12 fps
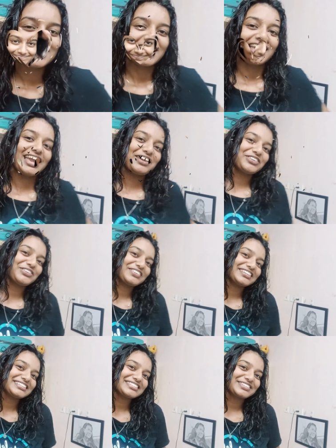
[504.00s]
Hey
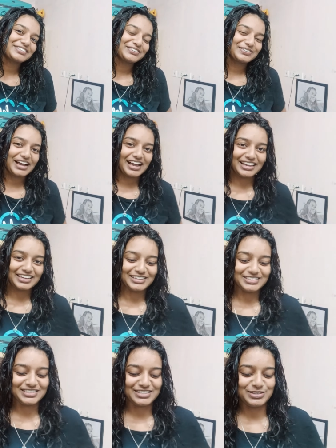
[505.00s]
everyone, so
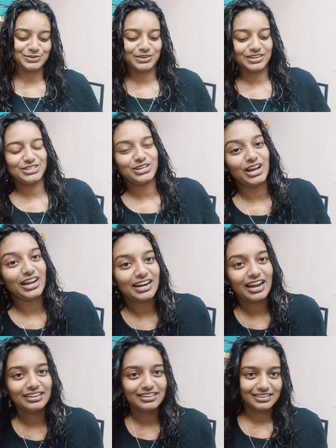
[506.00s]
I just took a
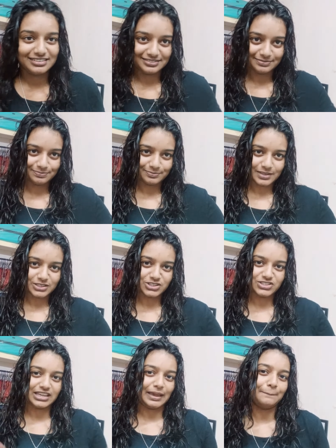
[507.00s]
shower and then
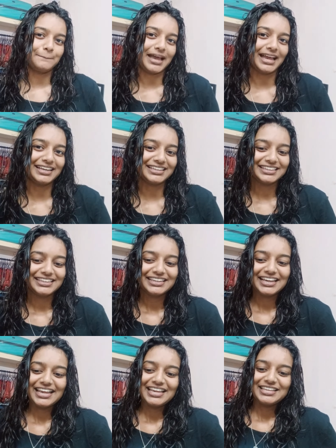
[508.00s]
just came back.
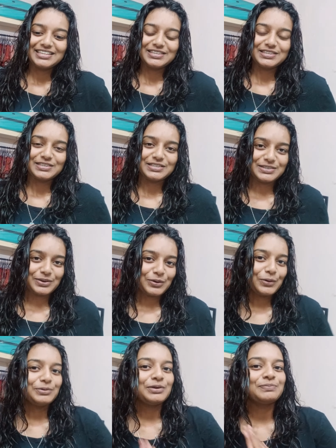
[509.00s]

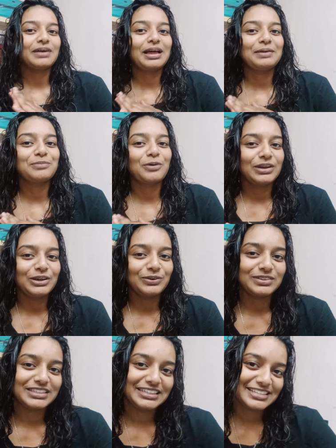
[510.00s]
So my morning
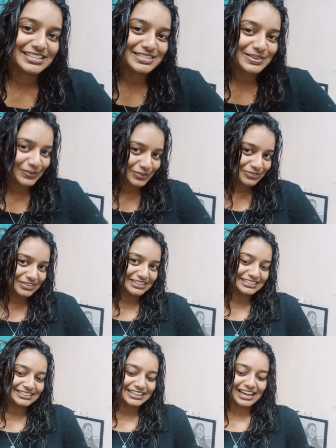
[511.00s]
routine is
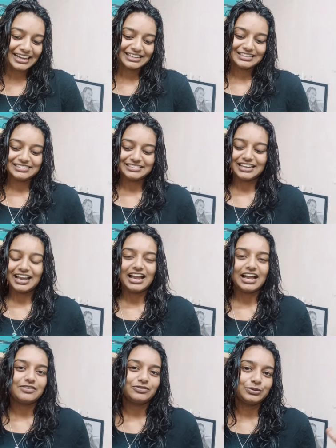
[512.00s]
over and I
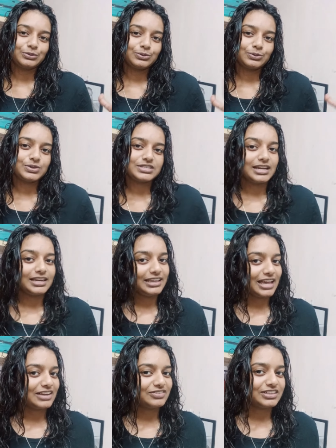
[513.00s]
have to
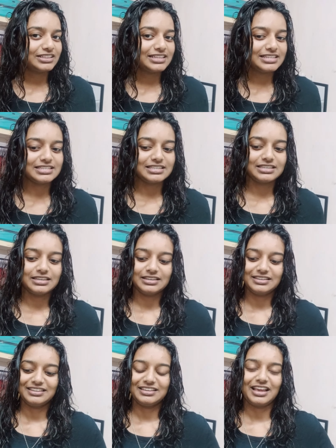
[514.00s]
study after this.
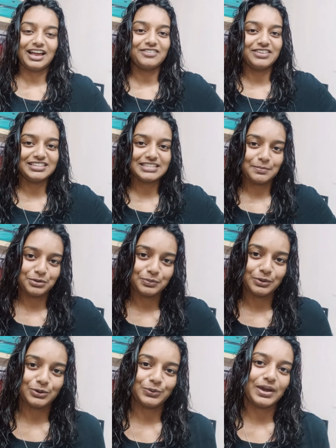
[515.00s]
I have exam
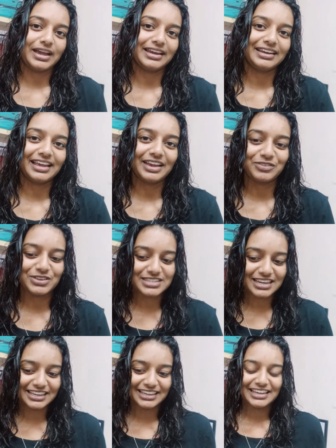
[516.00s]
tomorrow and I have to
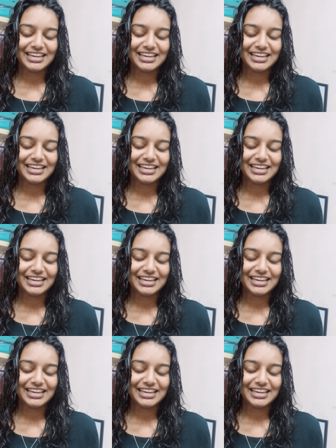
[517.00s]
study.